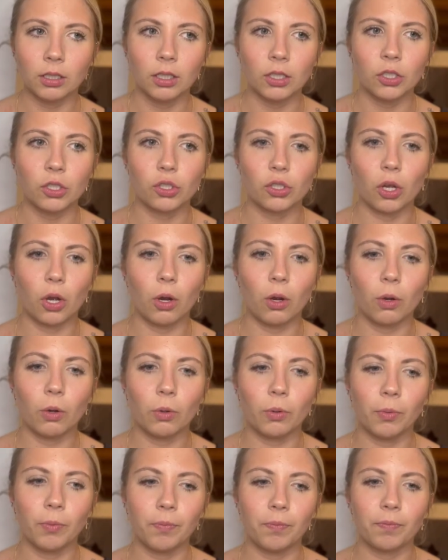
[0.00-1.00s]

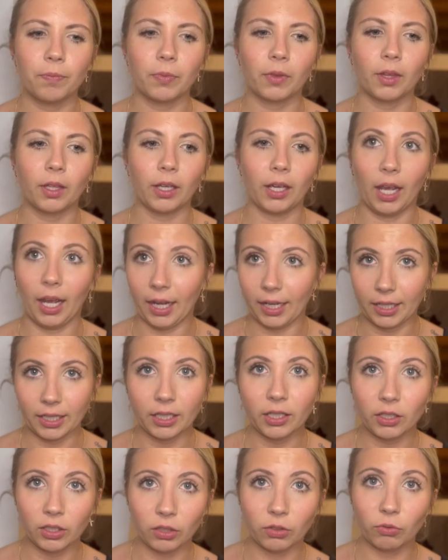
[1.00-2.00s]
So
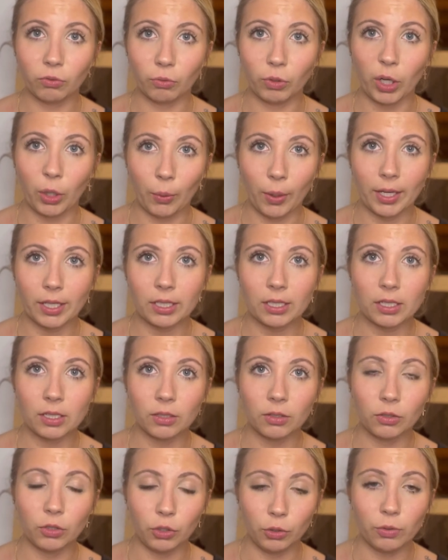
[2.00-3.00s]
I request
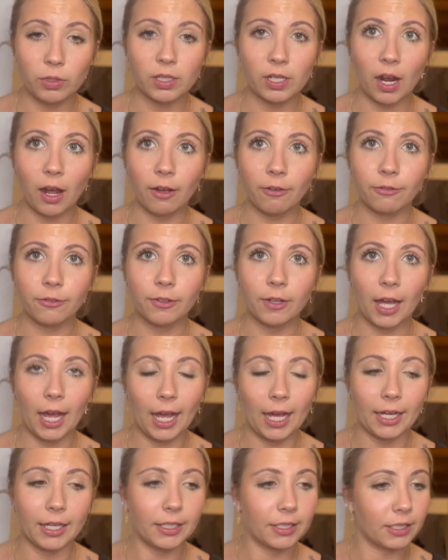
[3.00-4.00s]
new stuff
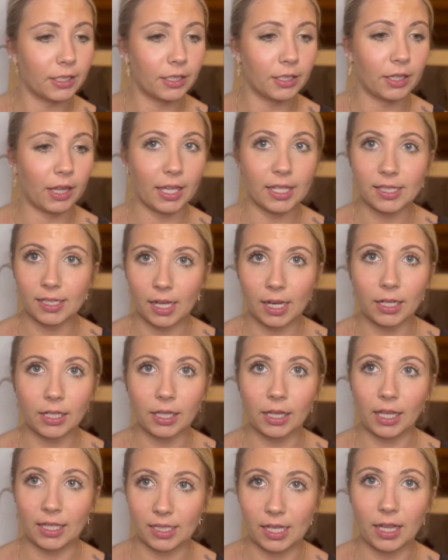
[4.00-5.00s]
and they send
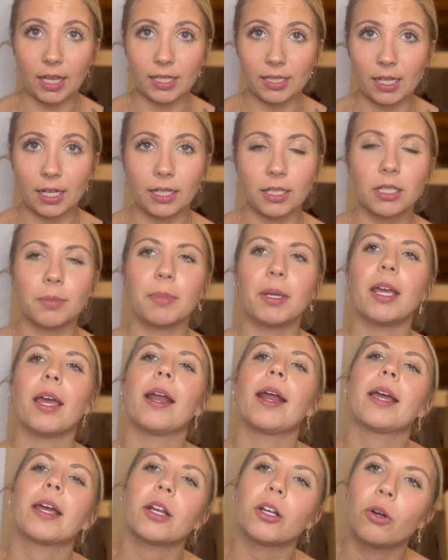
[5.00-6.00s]
they say they send it to me and
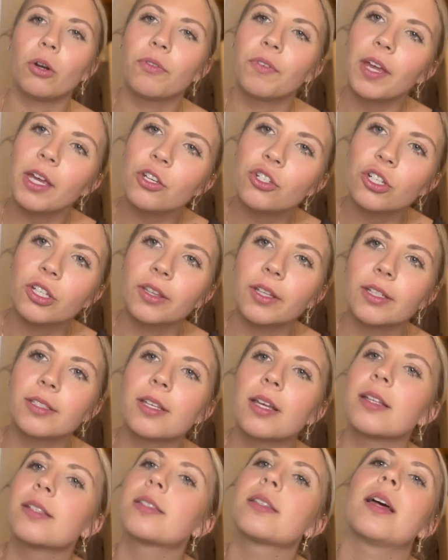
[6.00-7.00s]
I get a notification that
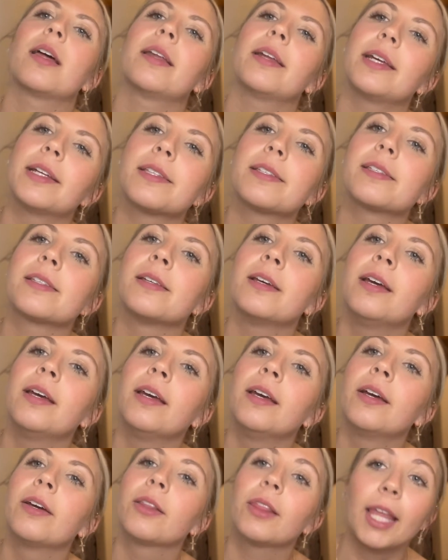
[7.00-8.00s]
says that it's
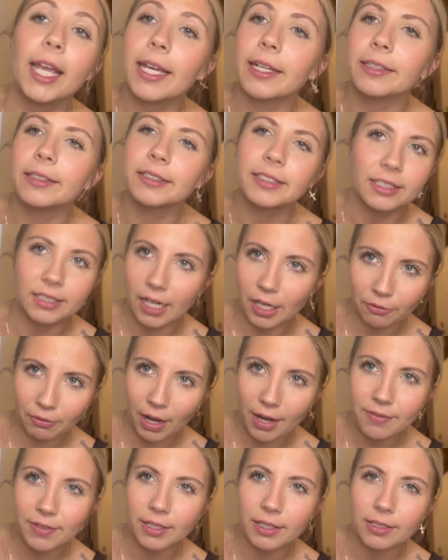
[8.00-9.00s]
late and it's not
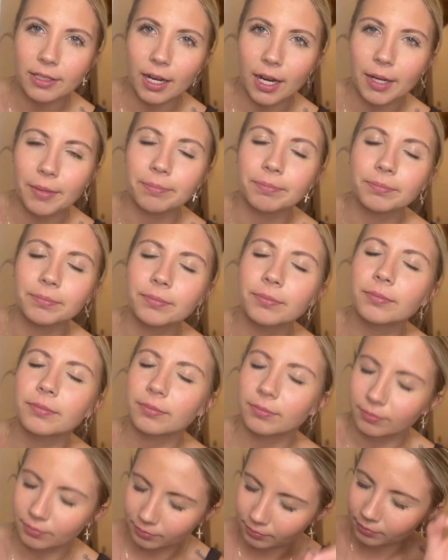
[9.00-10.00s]
arriving in time.
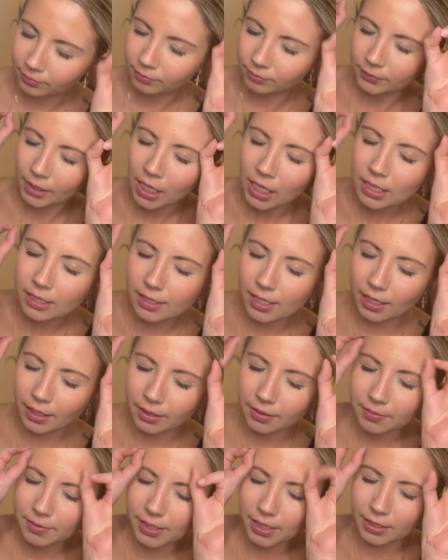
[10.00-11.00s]
Sick,
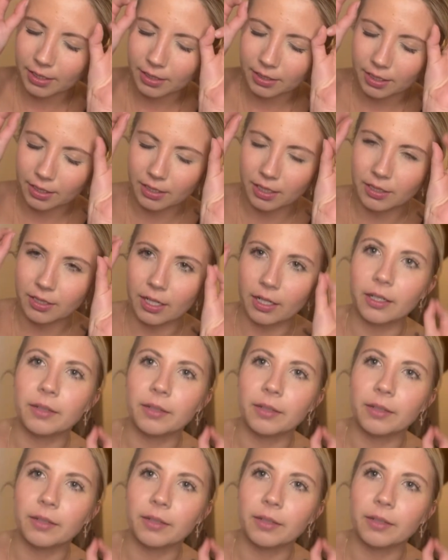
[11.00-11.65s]
sick, sick, sick, sick, sick.